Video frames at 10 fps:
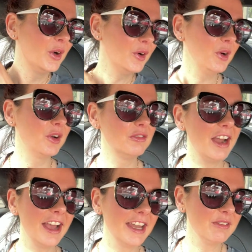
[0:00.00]
Oh,
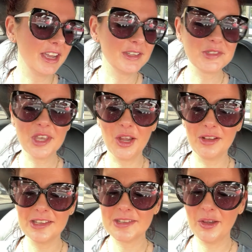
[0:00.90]
right, anyway, so
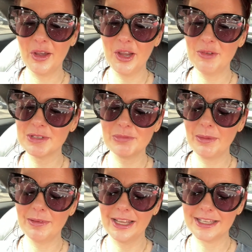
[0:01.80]
let's go home. It's
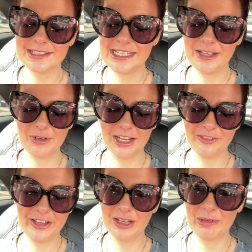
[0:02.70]
probably lack of sleep. Well, I
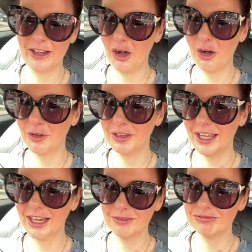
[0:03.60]
feel a bit hot and
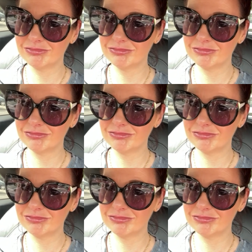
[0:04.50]
like